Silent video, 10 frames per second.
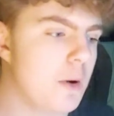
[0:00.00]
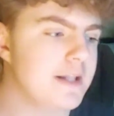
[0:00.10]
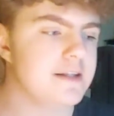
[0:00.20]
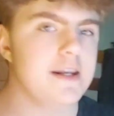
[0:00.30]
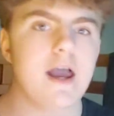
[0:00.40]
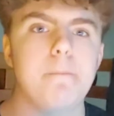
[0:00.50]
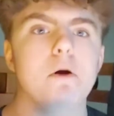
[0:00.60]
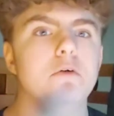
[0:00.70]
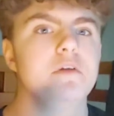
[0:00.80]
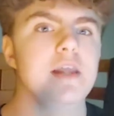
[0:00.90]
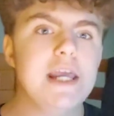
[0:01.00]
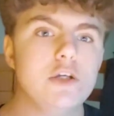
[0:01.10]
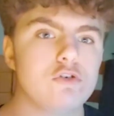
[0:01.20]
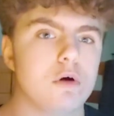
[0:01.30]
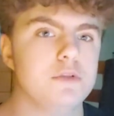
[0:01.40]
I posted
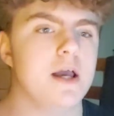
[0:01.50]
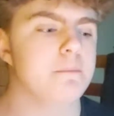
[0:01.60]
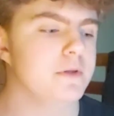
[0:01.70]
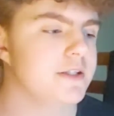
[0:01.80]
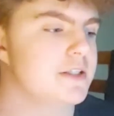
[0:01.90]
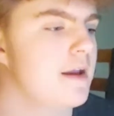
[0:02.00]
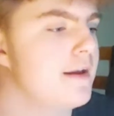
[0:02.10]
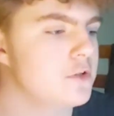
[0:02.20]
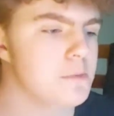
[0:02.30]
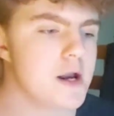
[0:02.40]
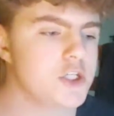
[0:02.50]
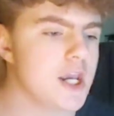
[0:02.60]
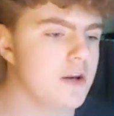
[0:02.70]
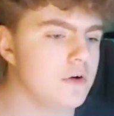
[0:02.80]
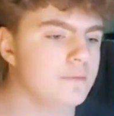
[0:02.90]
intro templates to my
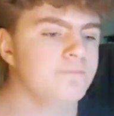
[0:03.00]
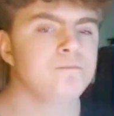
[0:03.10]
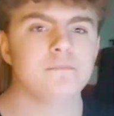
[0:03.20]
channel,